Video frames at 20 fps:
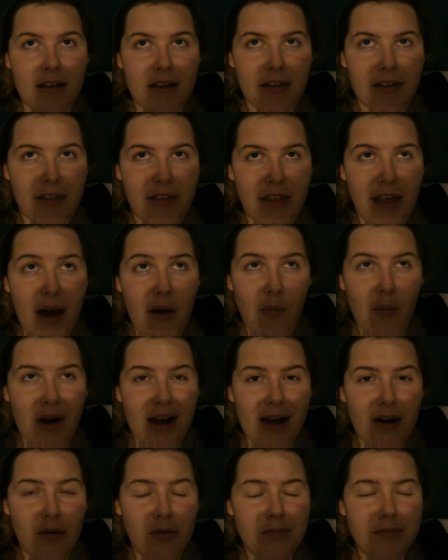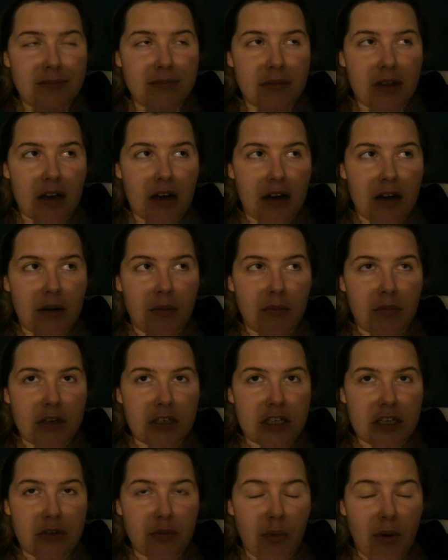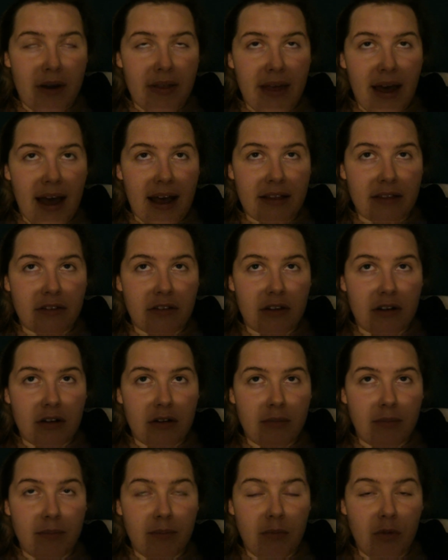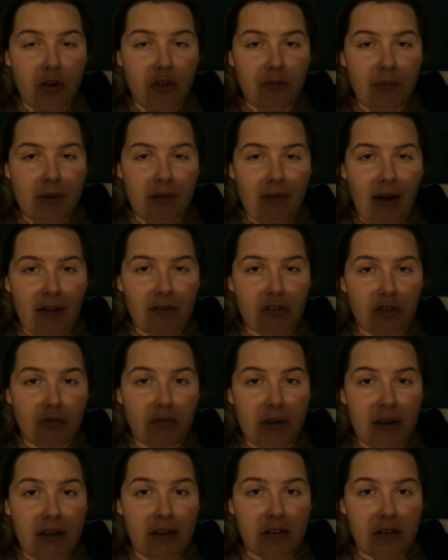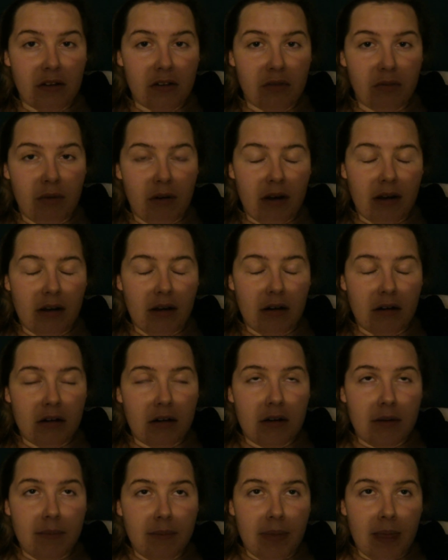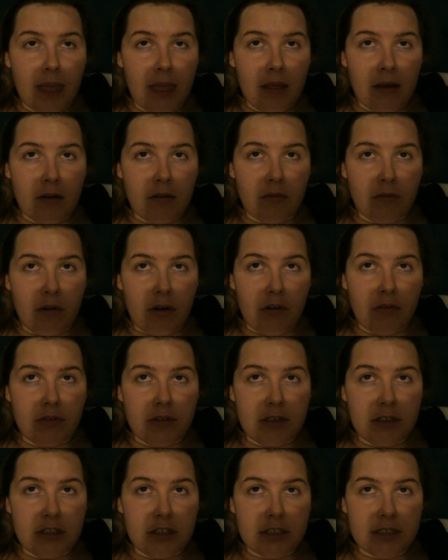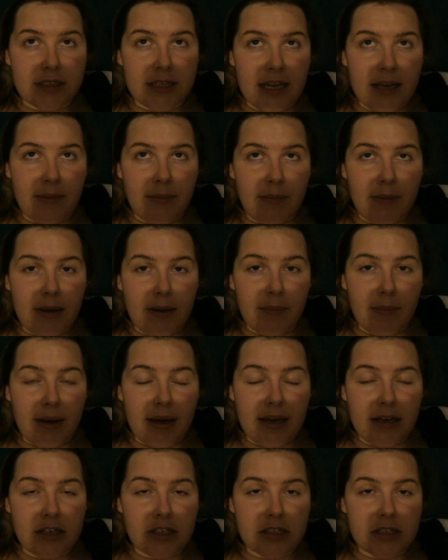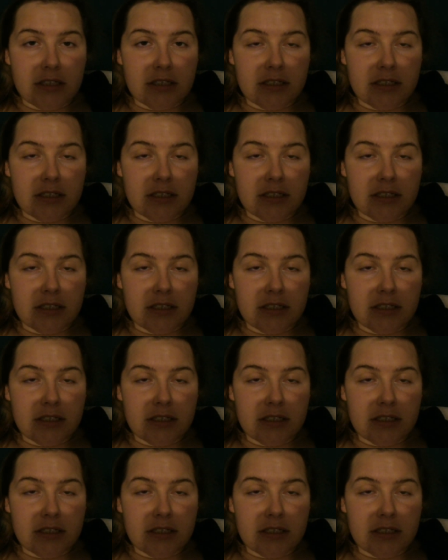that well. Which is why they had to move me round to Resus, like, rather than just keep me in majors.